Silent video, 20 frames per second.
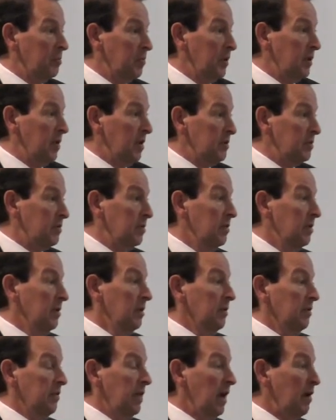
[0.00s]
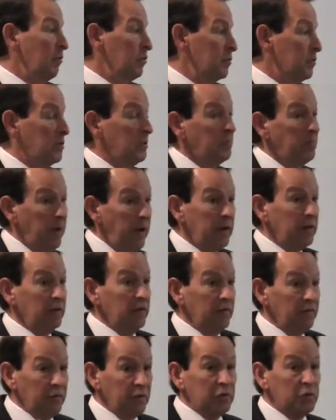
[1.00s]
because that was the better
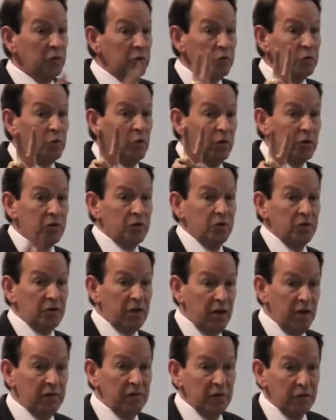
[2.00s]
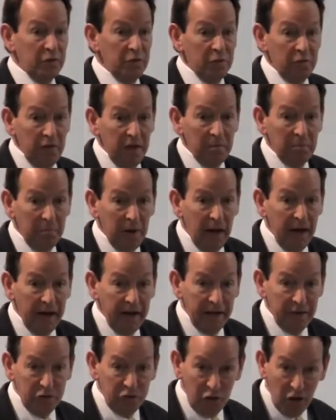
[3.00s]
of the two choices given to them by
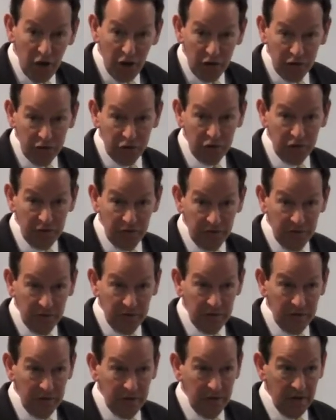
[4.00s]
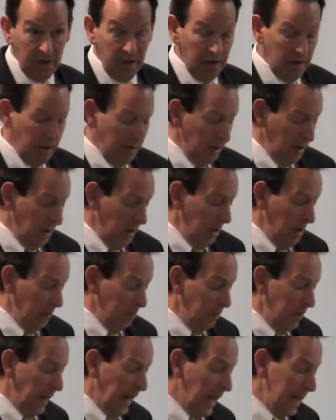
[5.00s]
a judge.
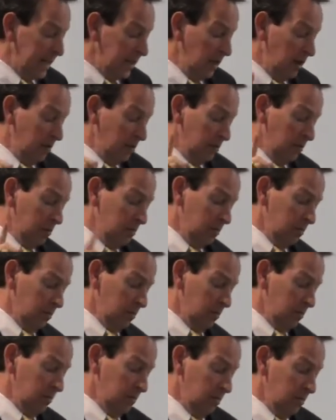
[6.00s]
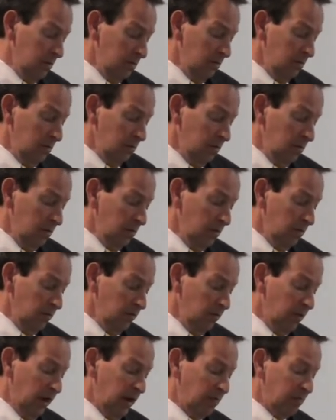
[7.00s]
But I know
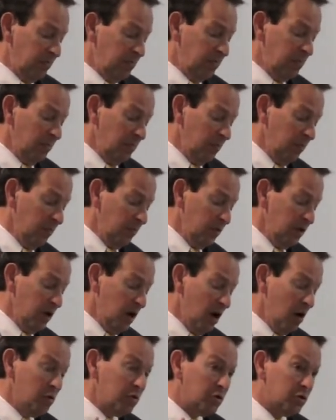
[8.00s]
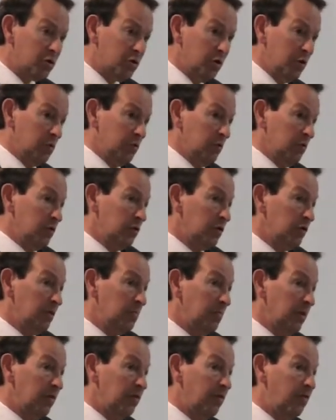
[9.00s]
that no student
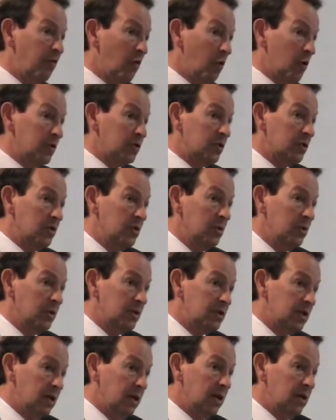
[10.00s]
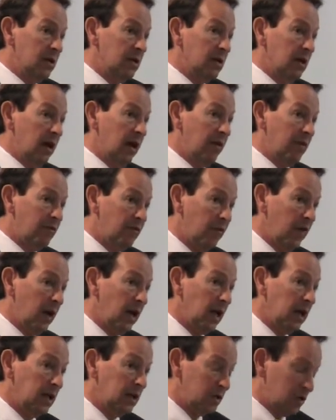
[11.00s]
should be forced to attend a
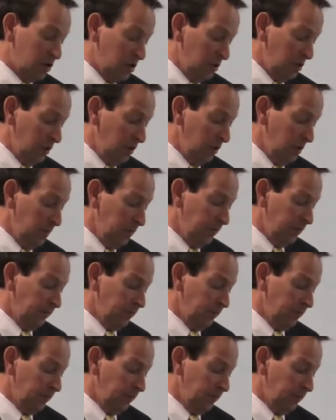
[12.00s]
failing school.